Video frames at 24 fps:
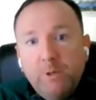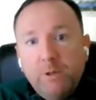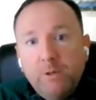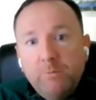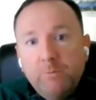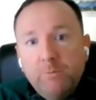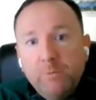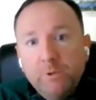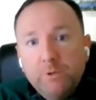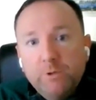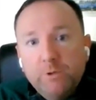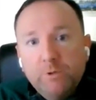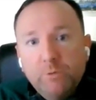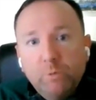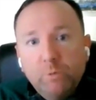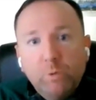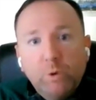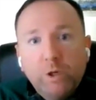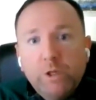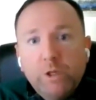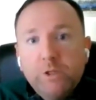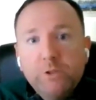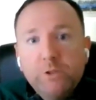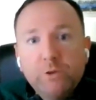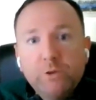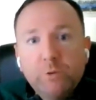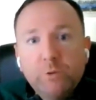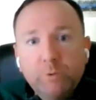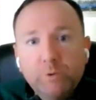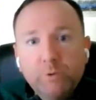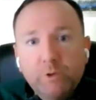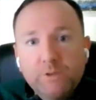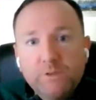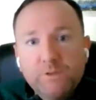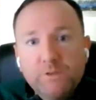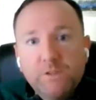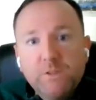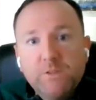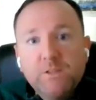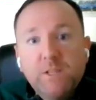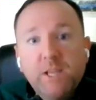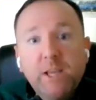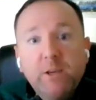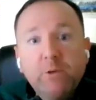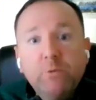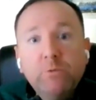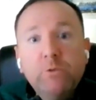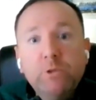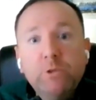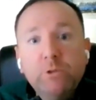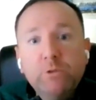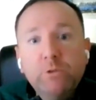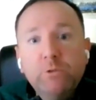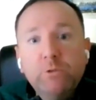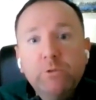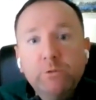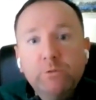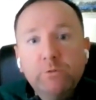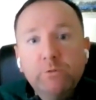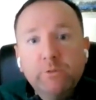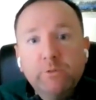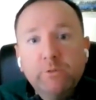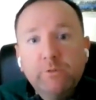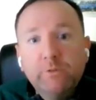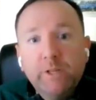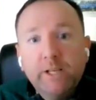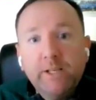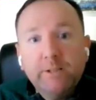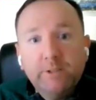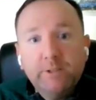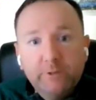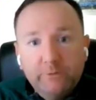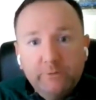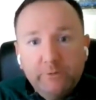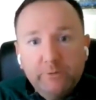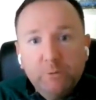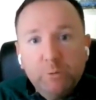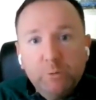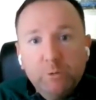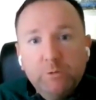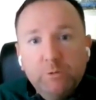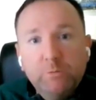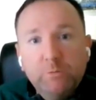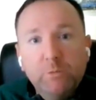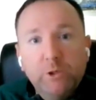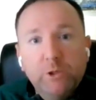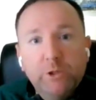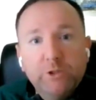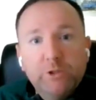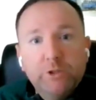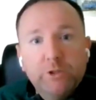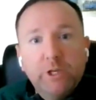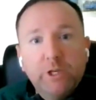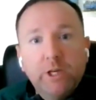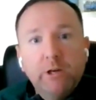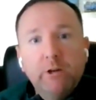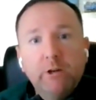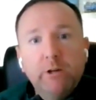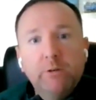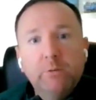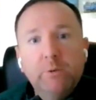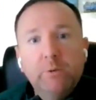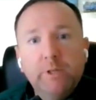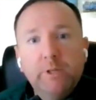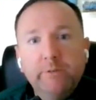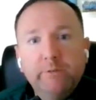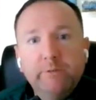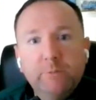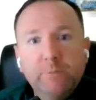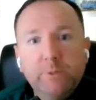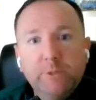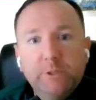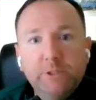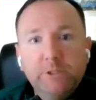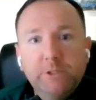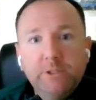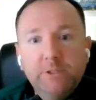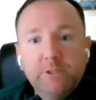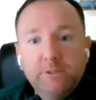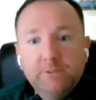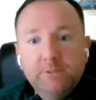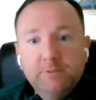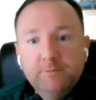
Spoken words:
onwards, what is your process? How do you reflect, if you wouldn't mind sharing with everybody?